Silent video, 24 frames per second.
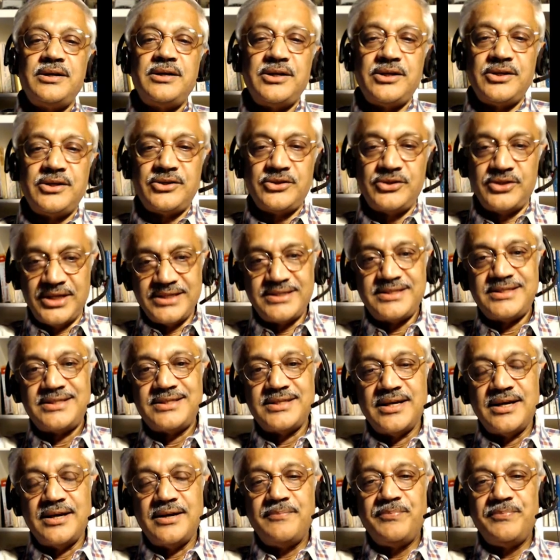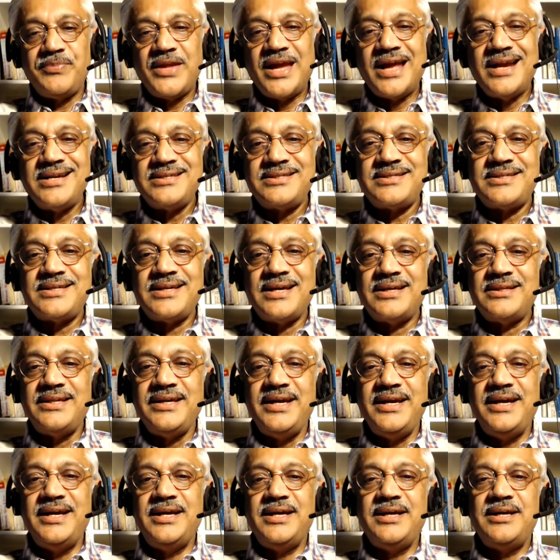This ends the